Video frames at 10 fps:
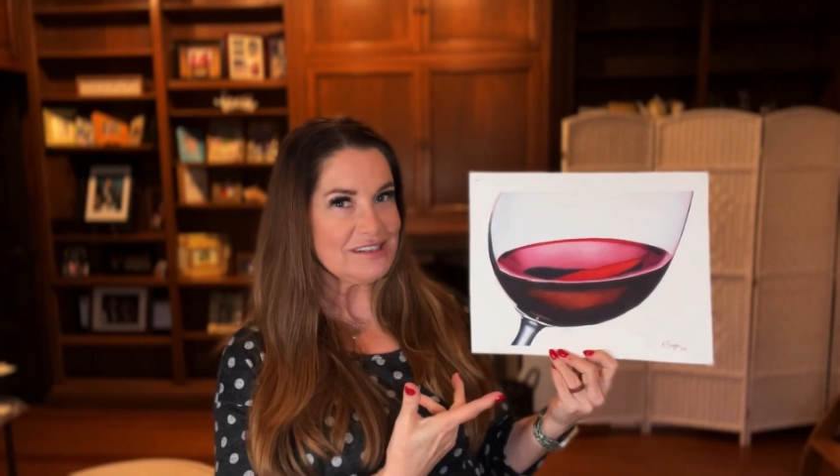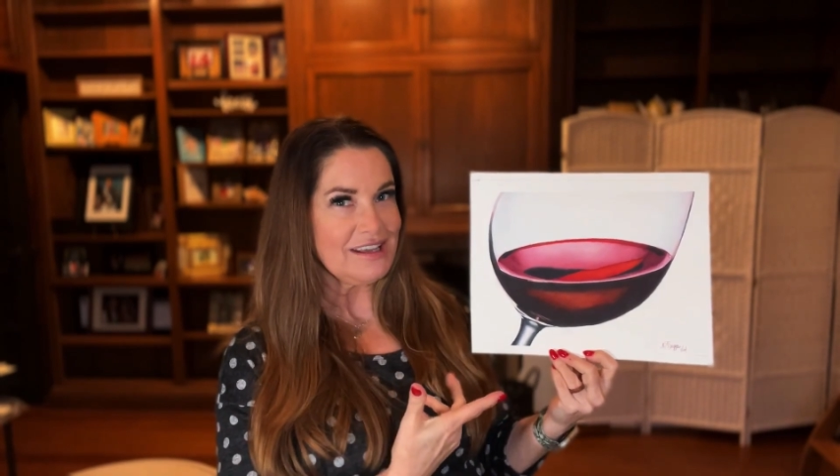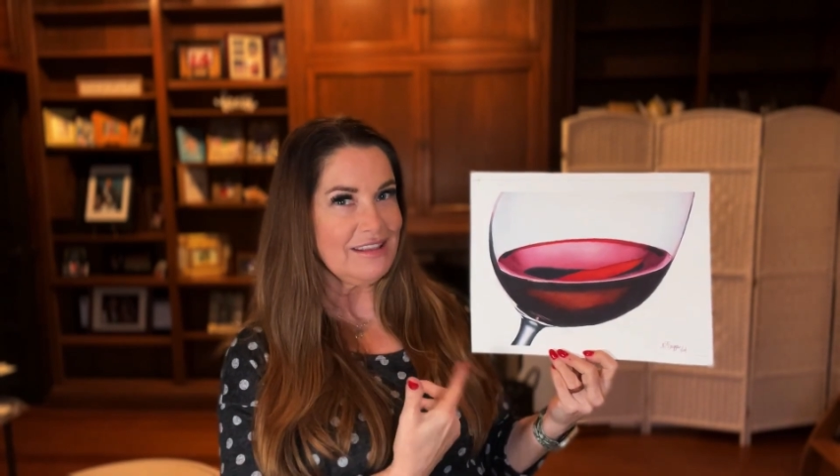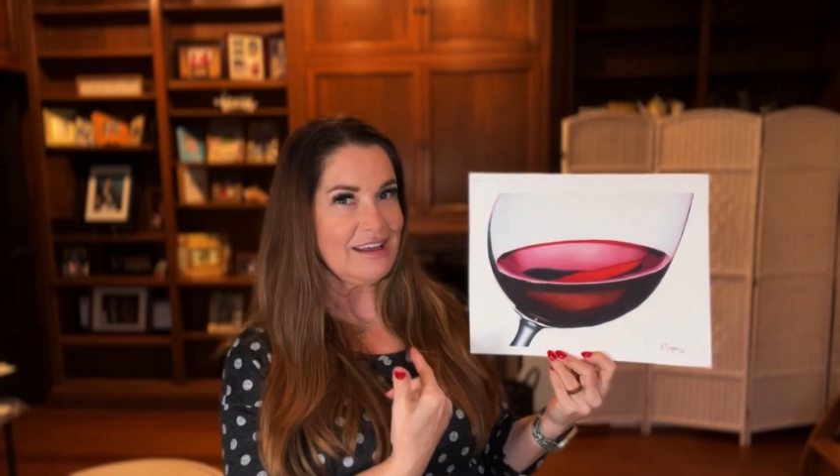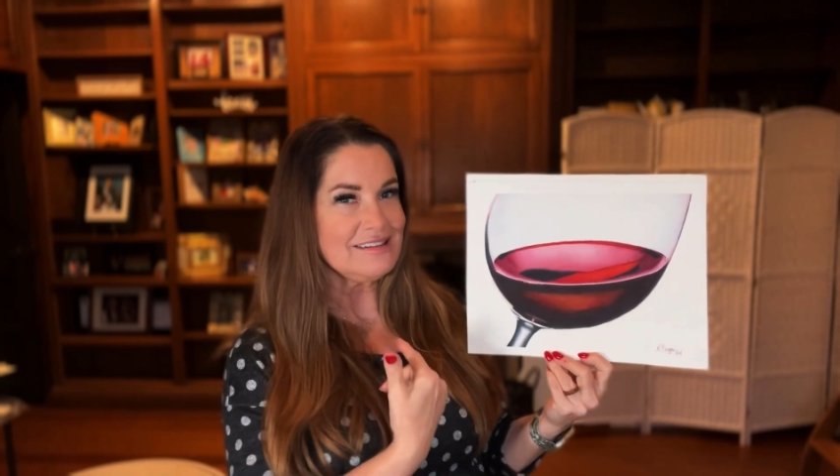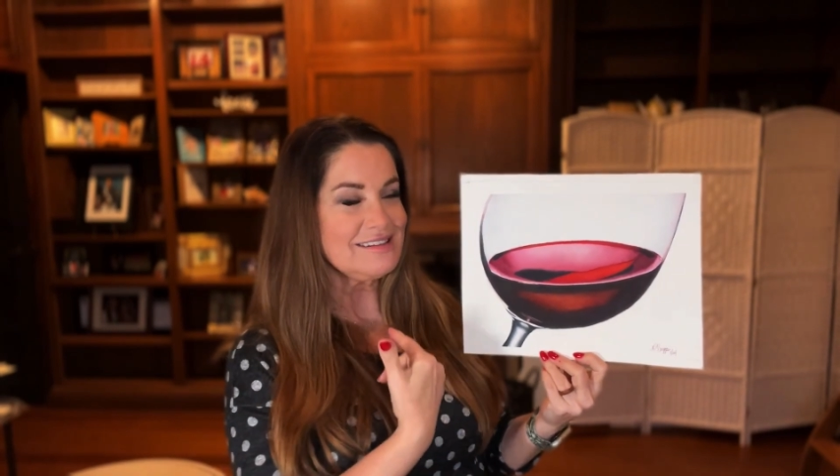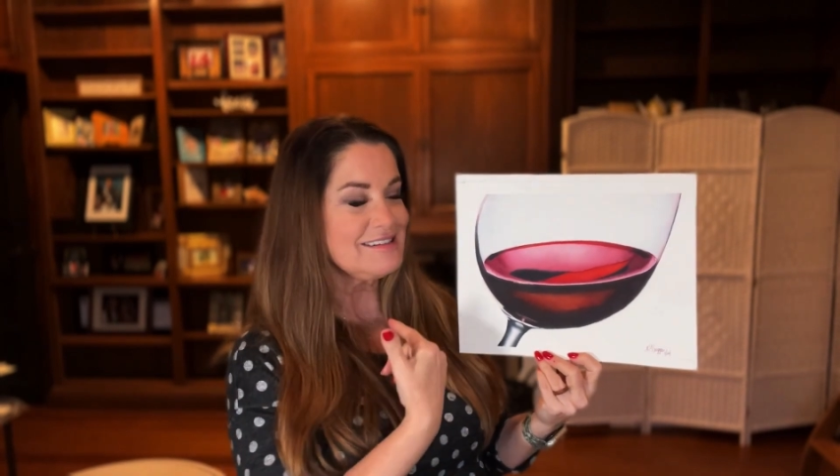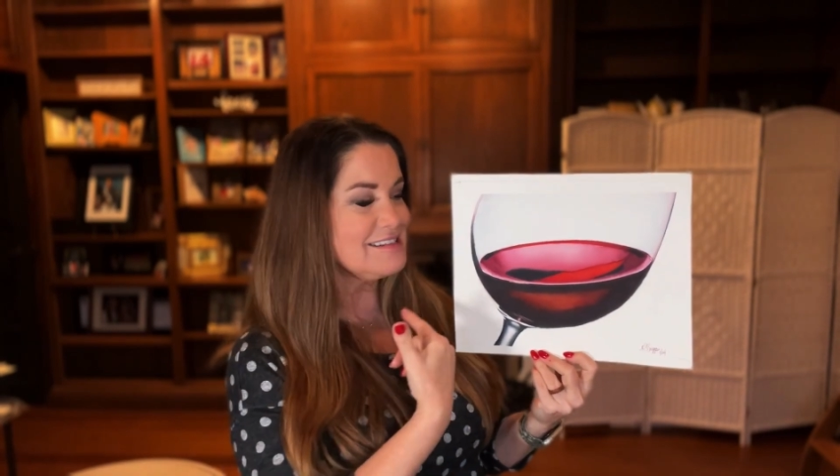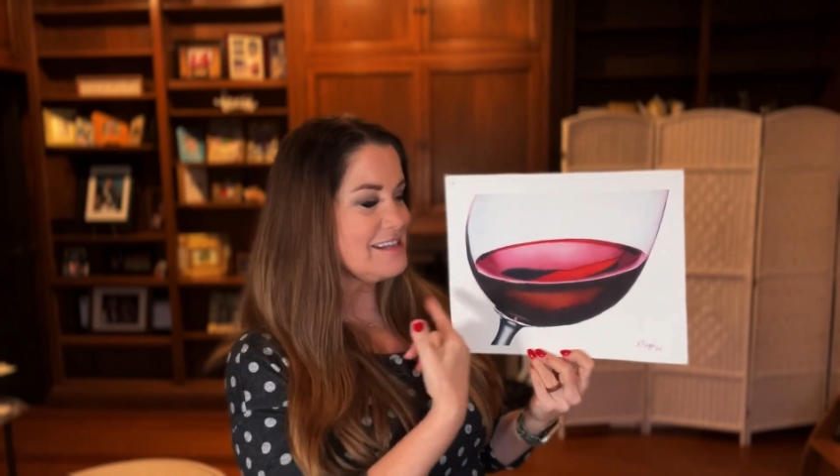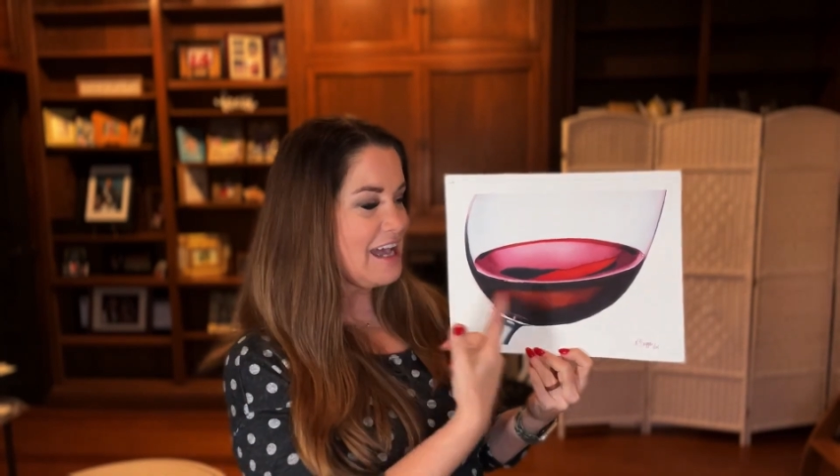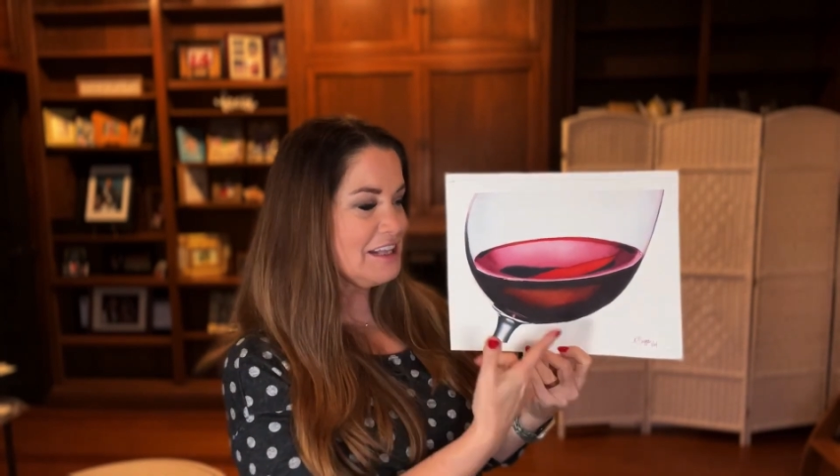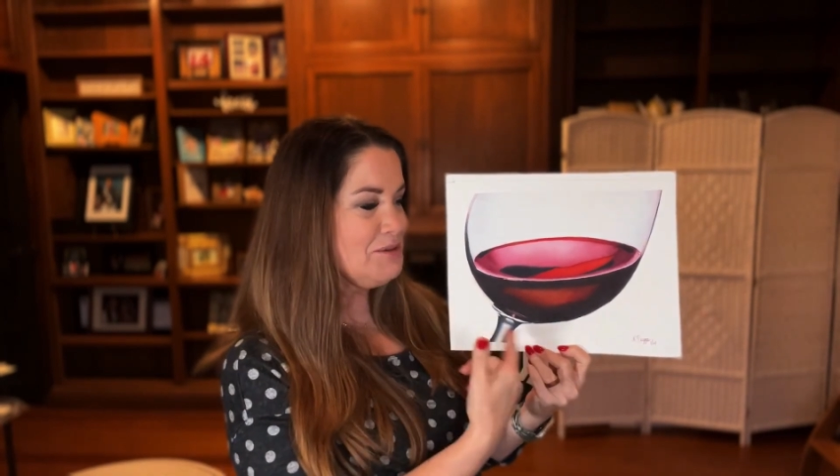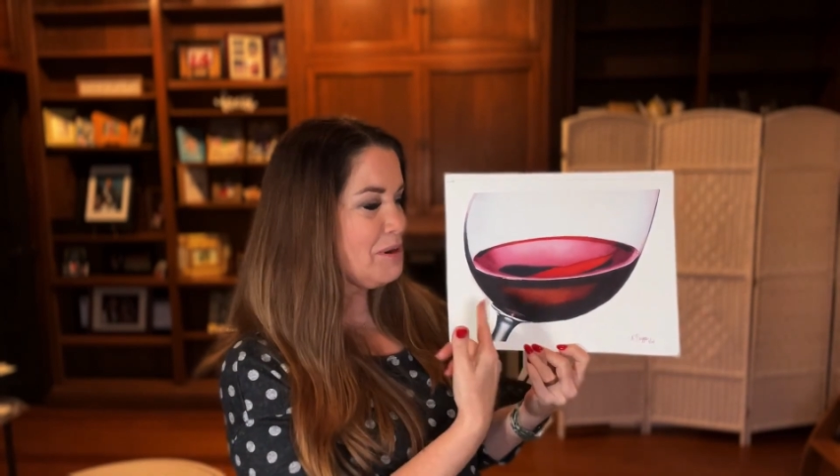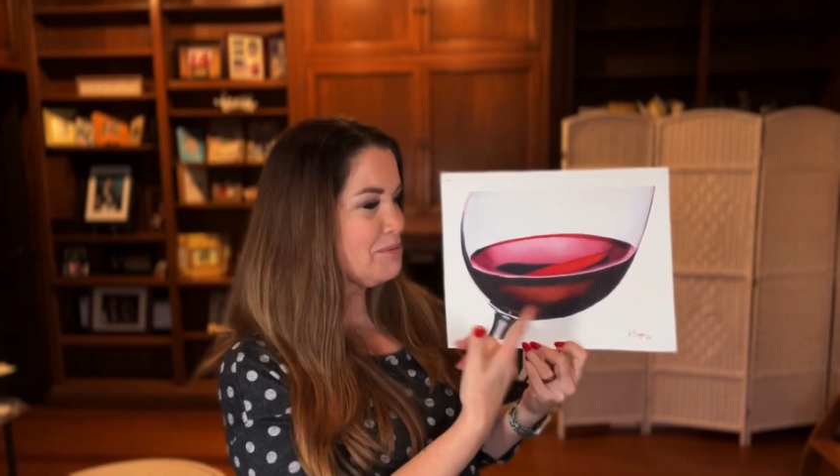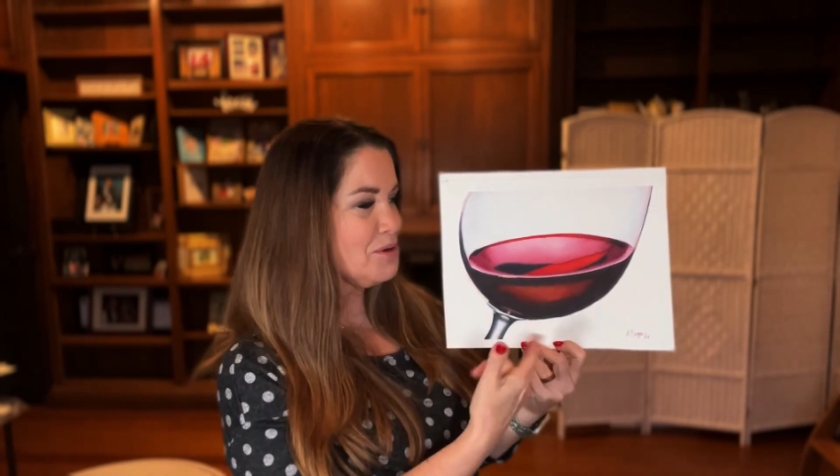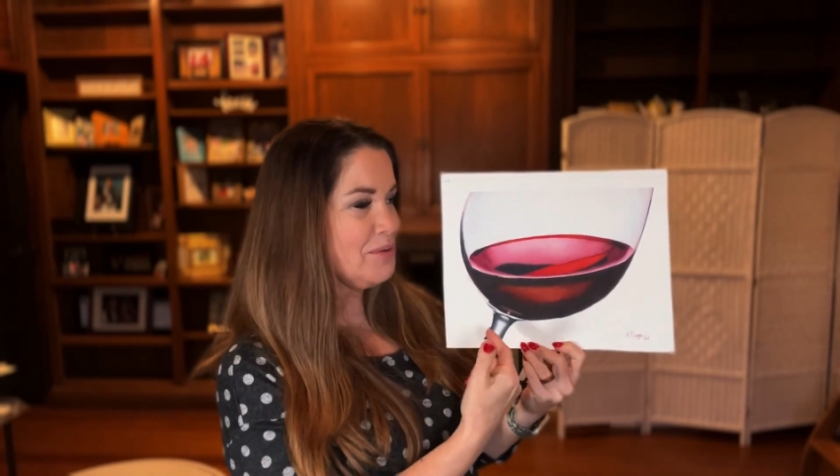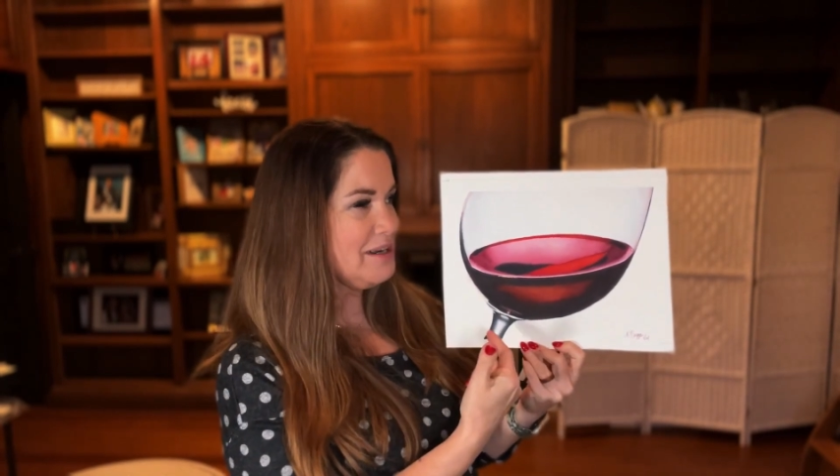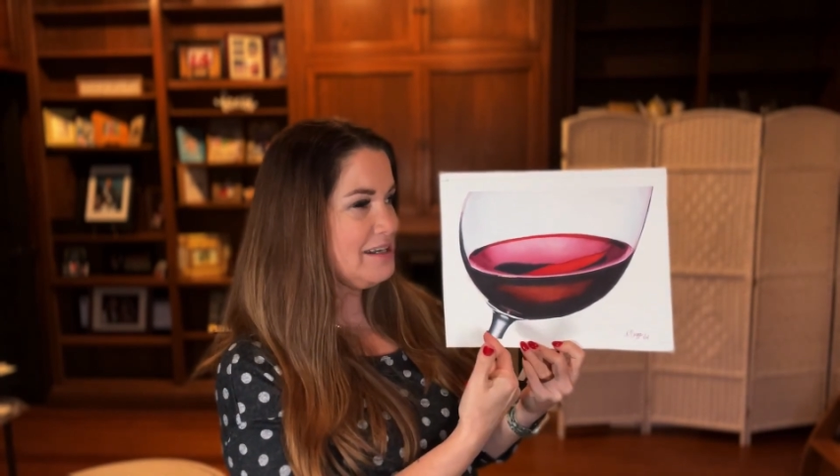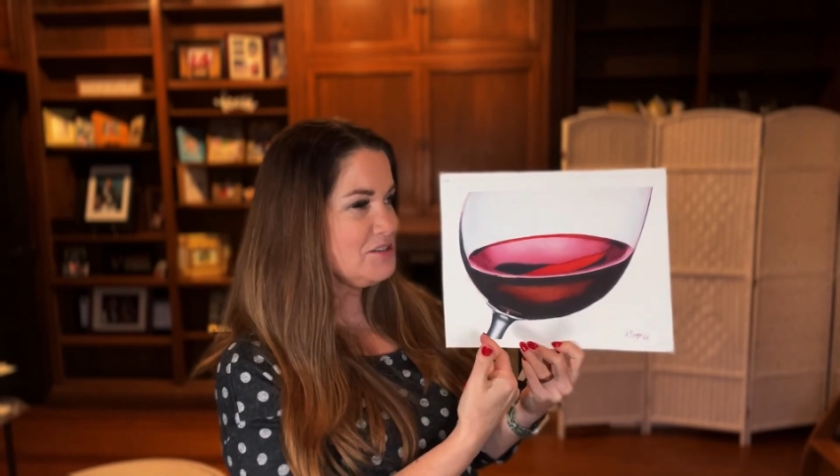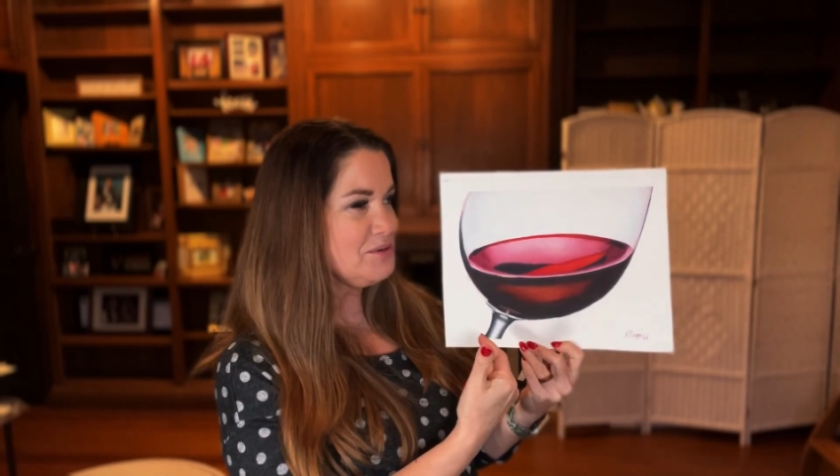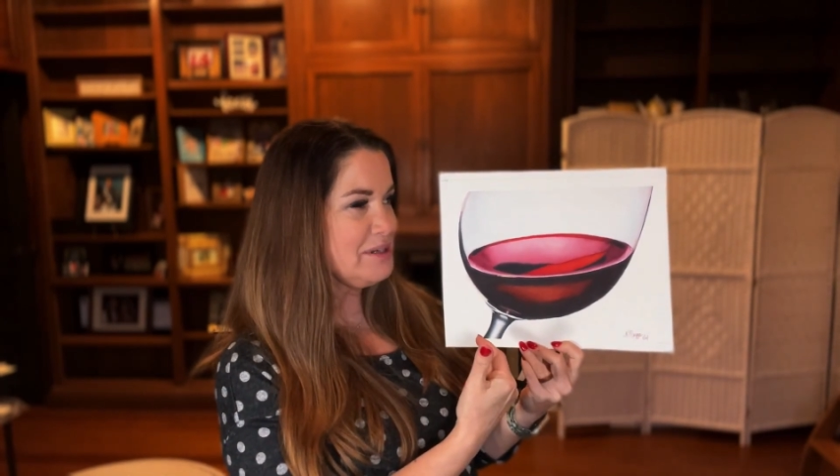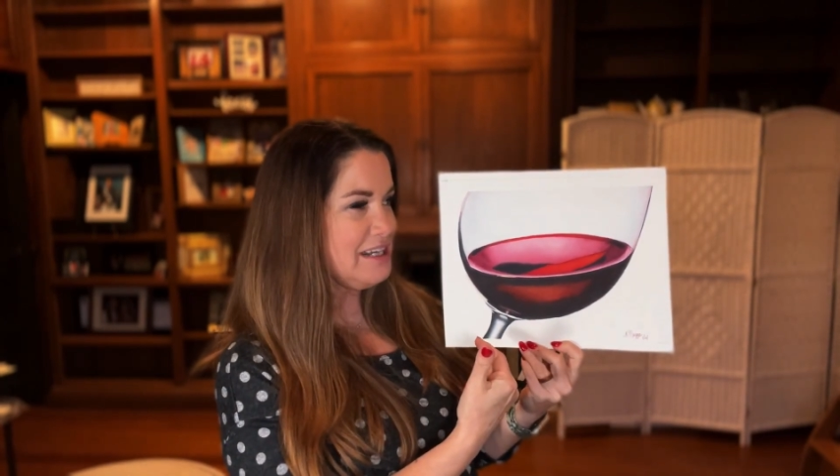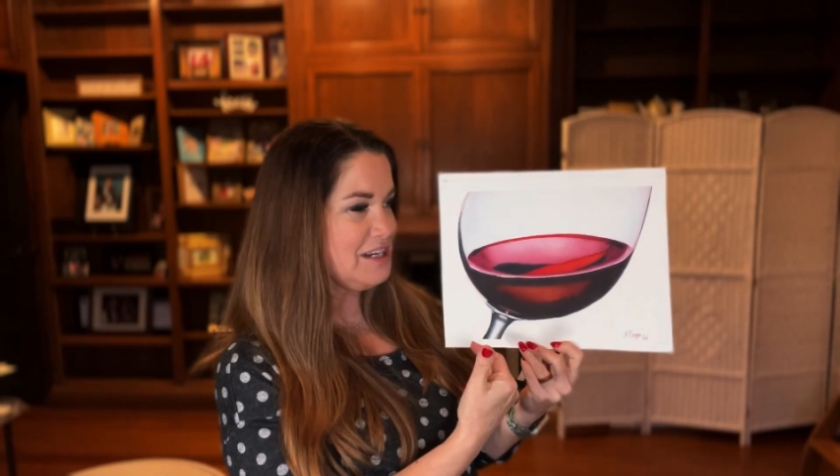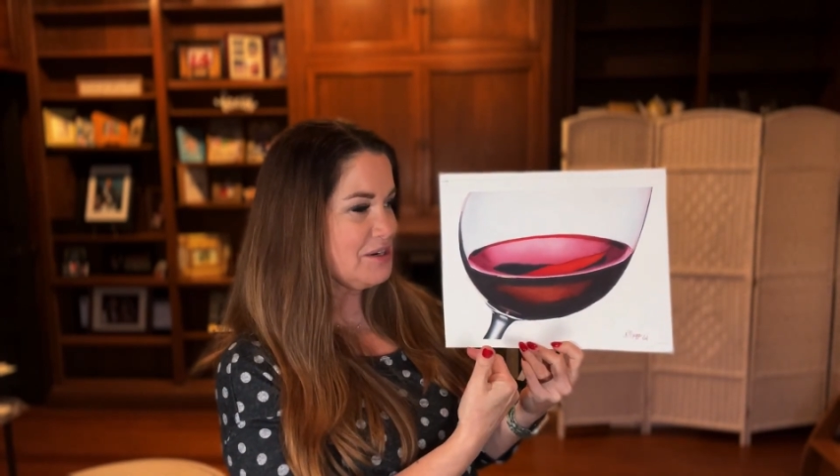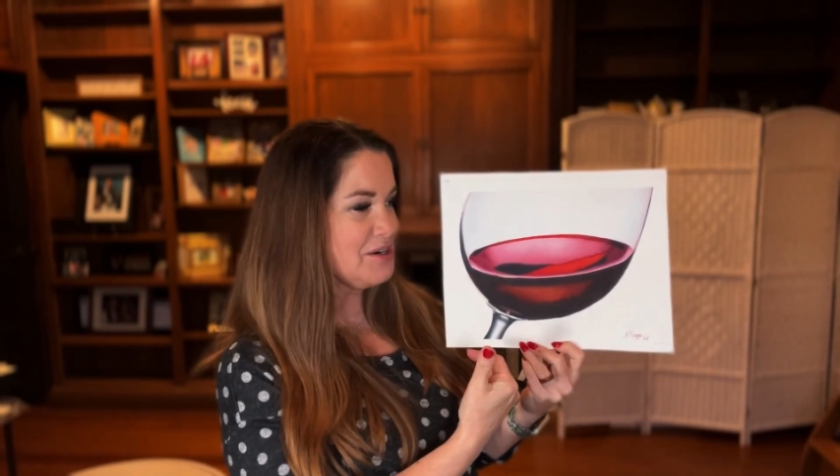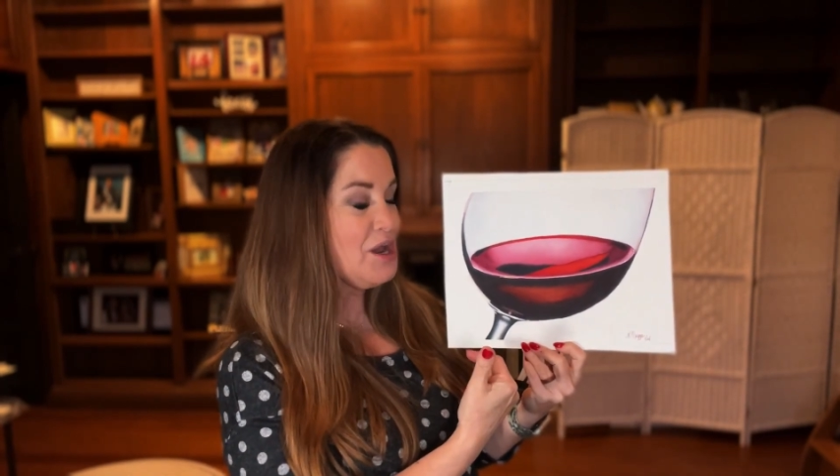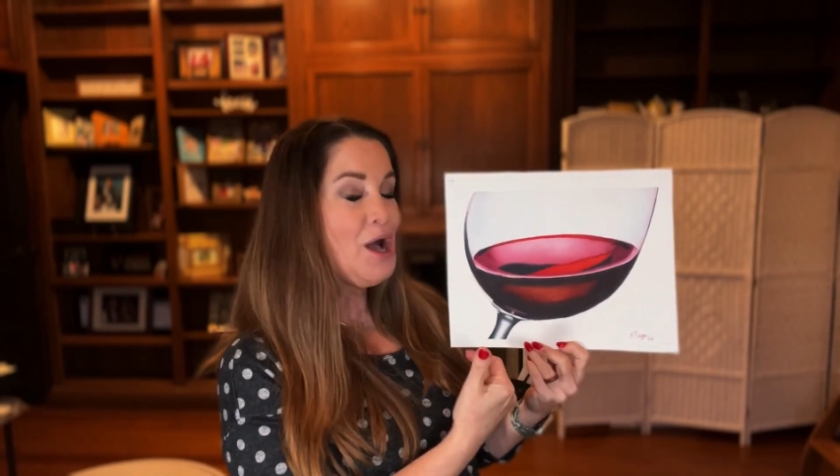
and that is exactly what we're going to do in here.